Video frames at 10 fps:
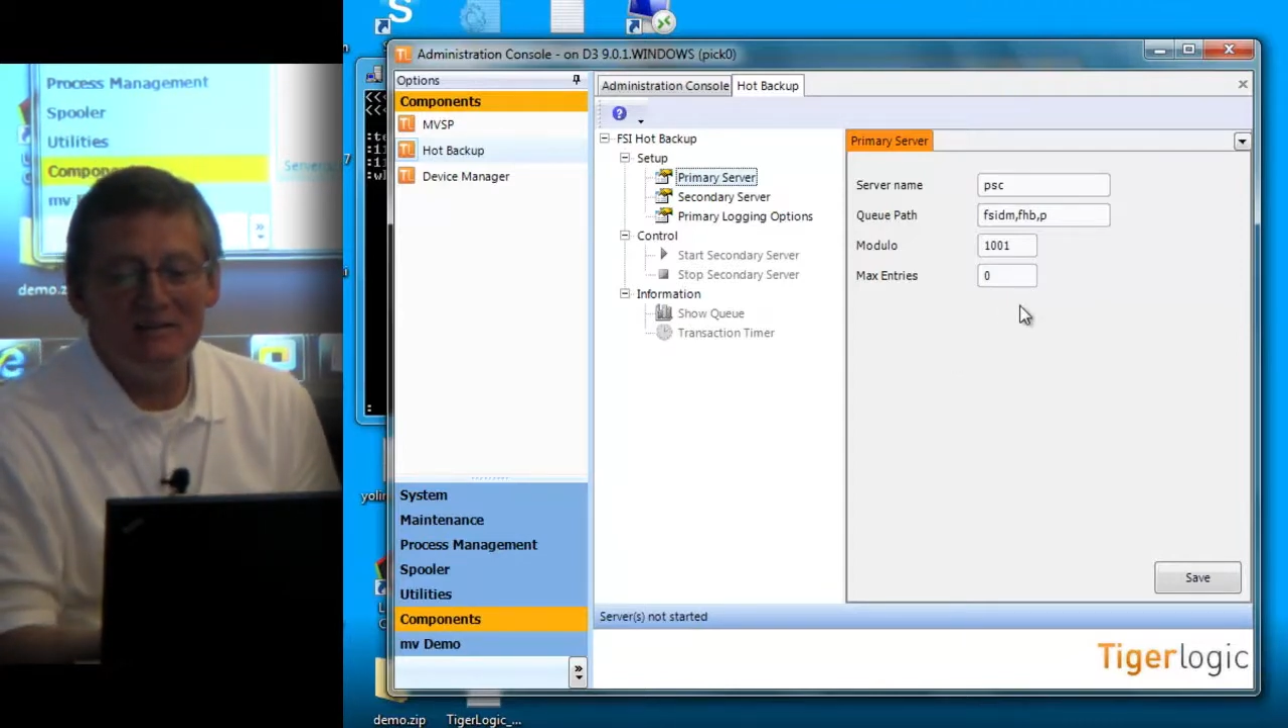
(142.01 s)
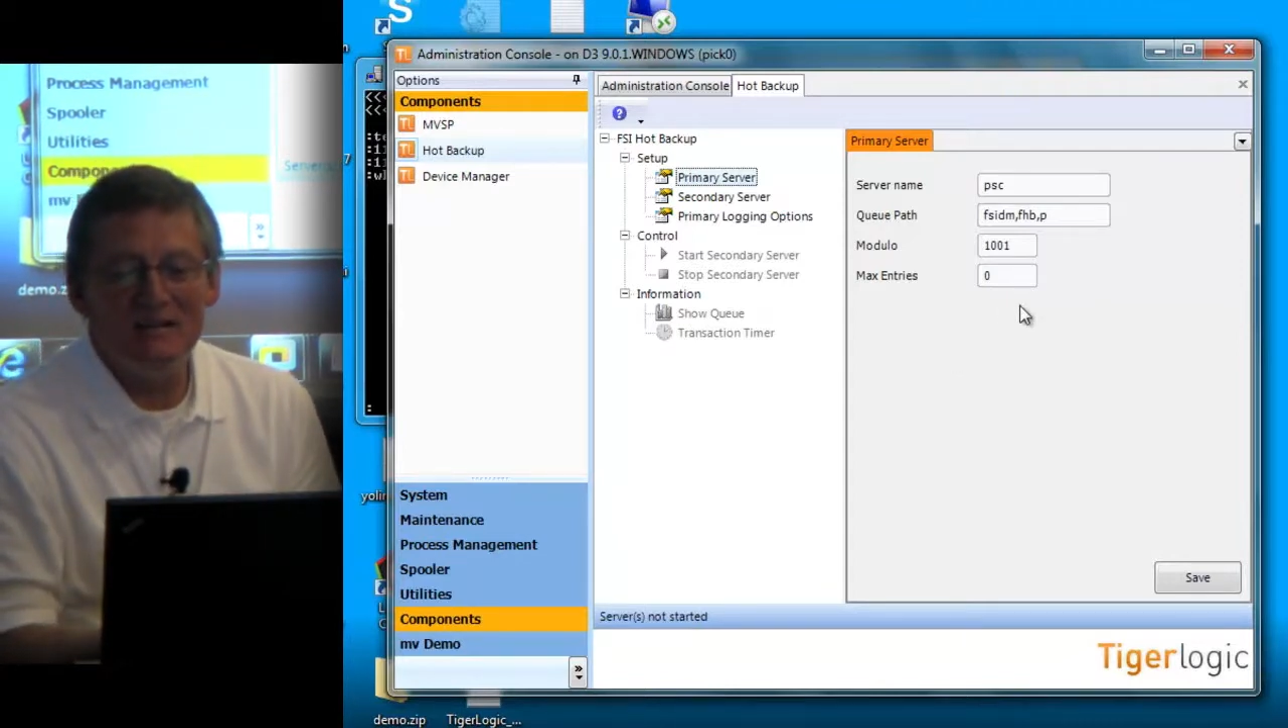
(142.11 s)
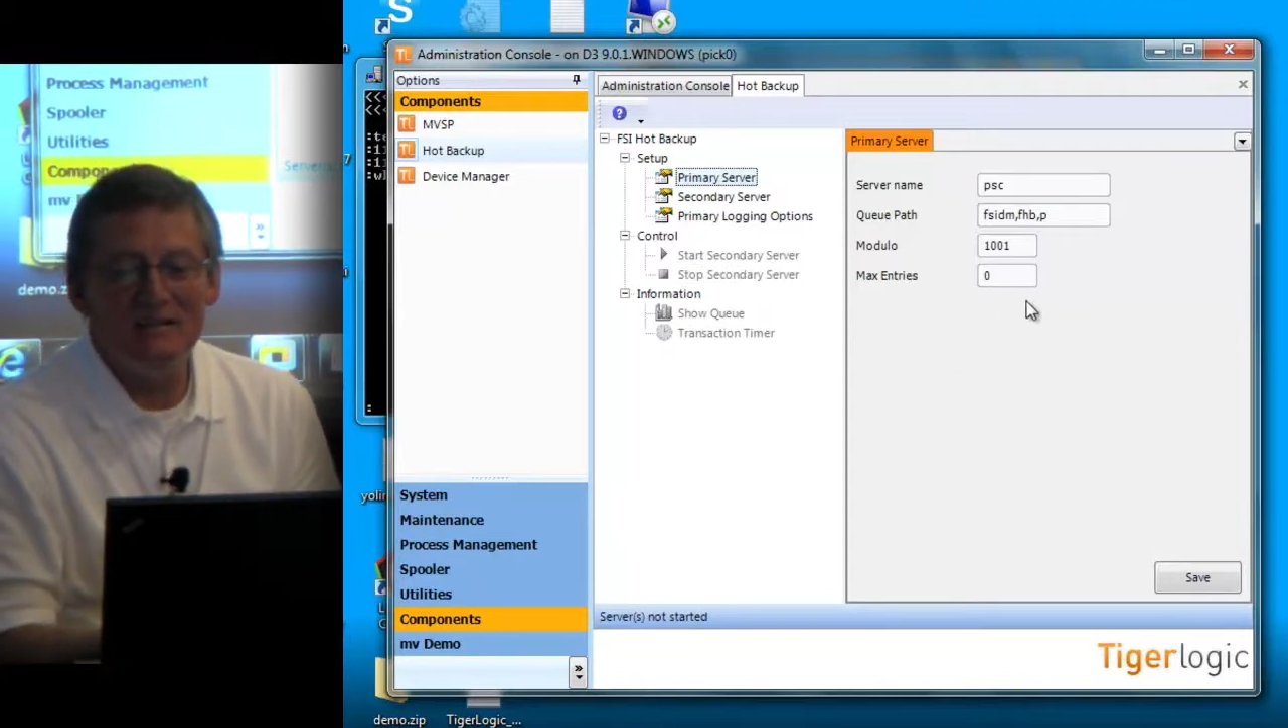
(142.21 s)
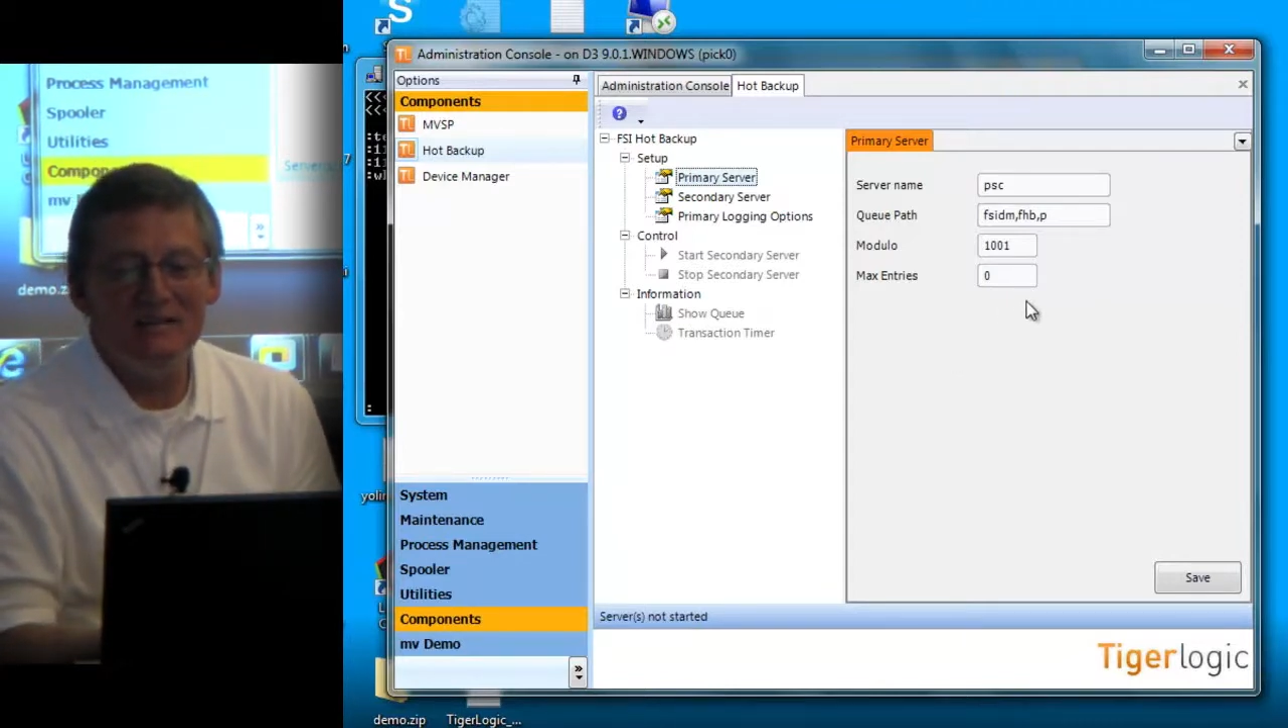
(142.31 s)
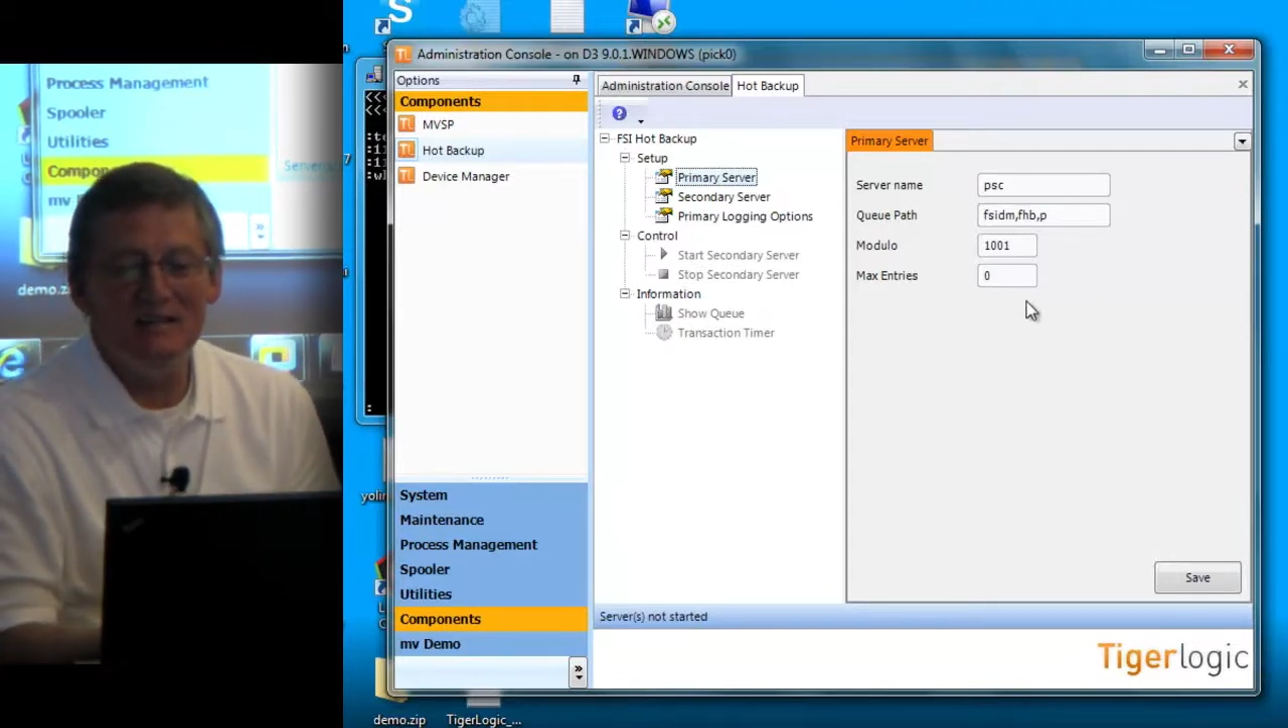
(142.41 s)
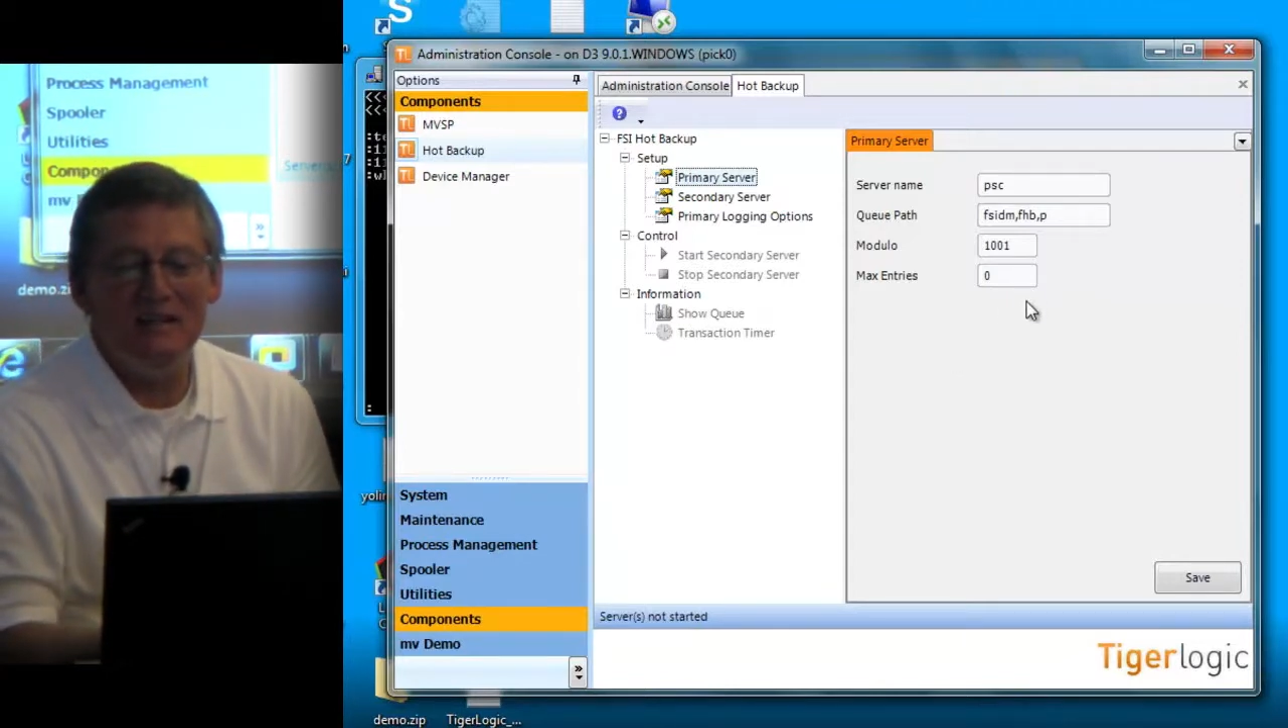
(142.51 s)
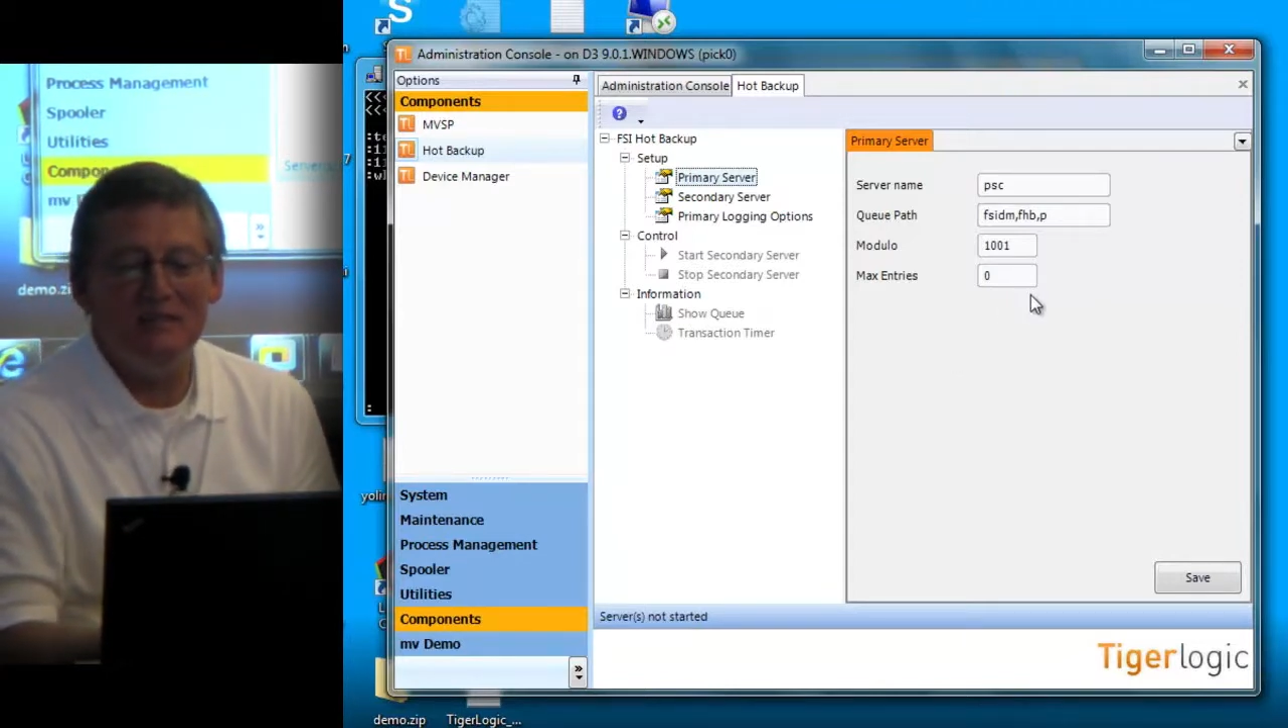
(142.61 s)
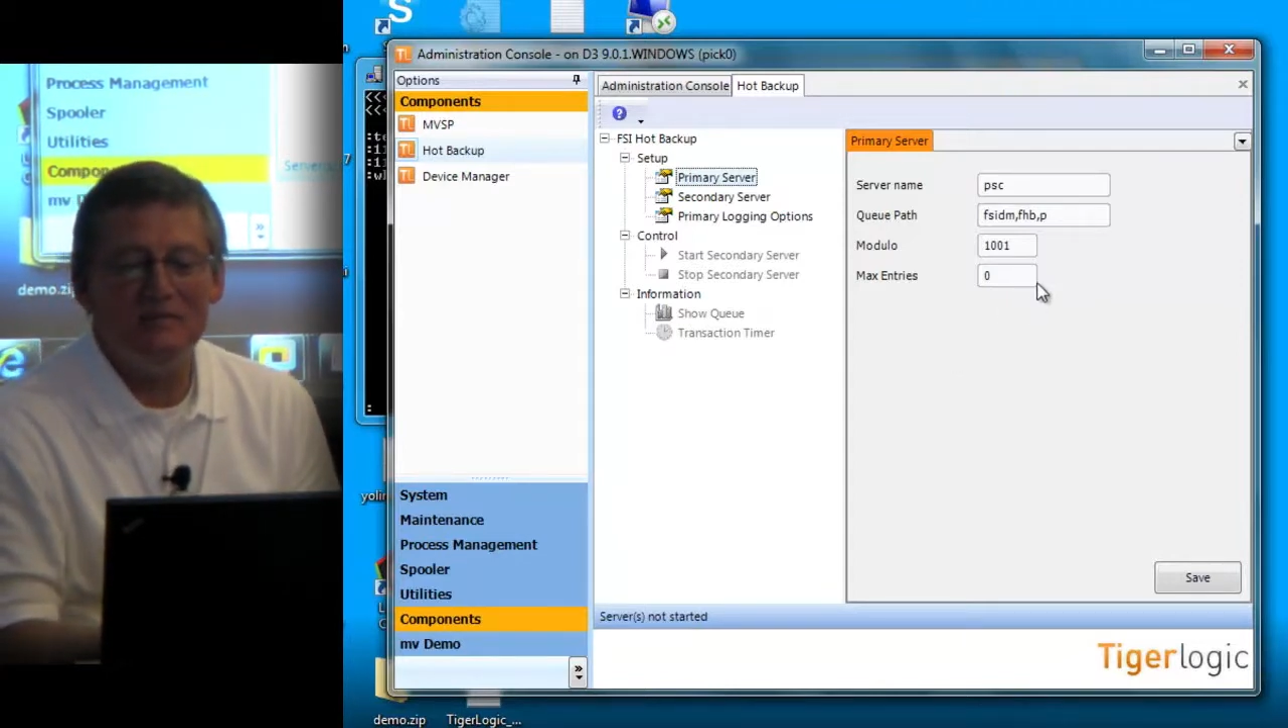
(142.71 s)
as you can see,